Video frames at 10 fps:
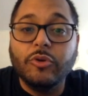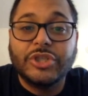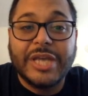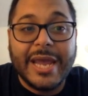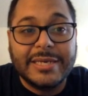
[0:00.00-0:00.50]
of
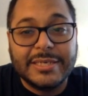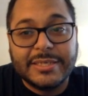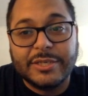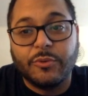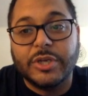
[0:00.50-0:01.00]

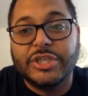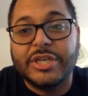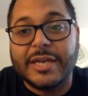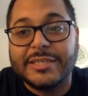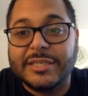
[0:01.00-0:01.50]
changes to
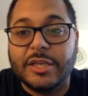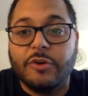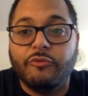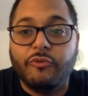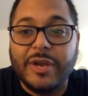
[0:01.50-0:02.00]
adjust to the
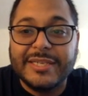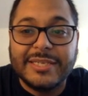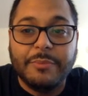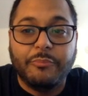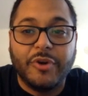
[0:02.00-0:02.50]

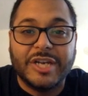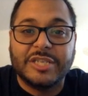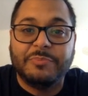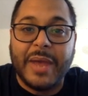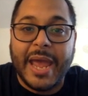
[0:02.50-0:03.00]
recent bridge
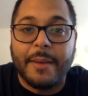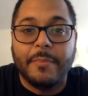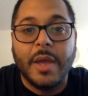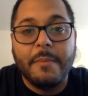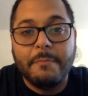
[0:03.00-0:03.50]
spam
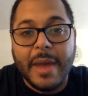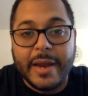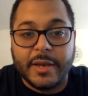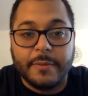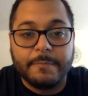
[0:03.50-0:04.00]

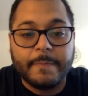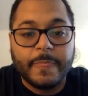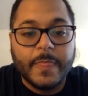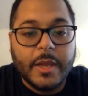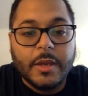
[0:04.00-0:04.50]
meta.
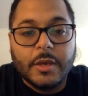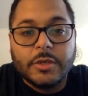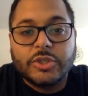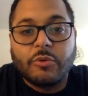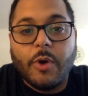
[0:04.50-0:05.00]

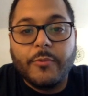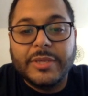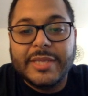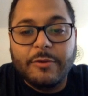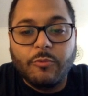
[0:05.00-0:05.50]
So what we
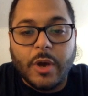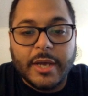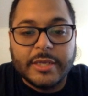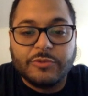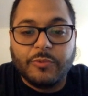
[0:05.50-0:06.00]
did
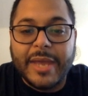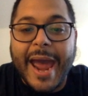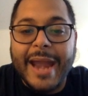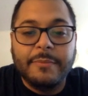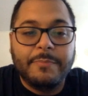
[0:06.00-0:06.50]
was we
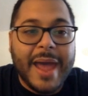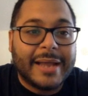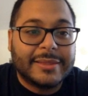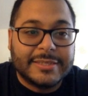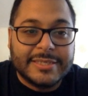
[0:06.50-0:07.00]
added
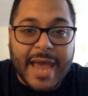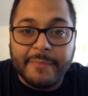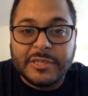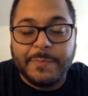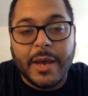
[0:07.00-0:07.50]
back the
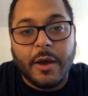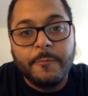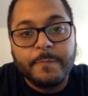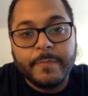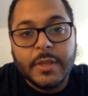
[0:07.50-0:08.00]
zap
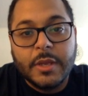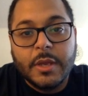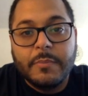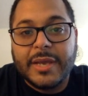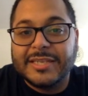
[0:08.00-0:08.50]
spell,
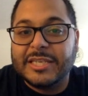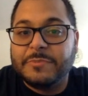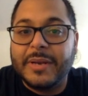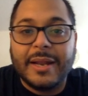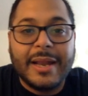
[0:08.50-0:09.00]
because there's
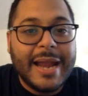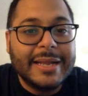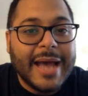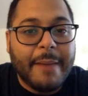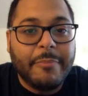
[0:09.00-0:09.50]
been a lot
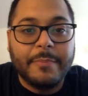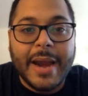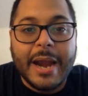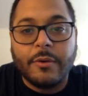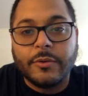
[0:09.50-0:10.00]
of goblin
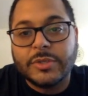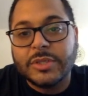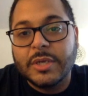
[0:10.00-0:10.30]
barrels.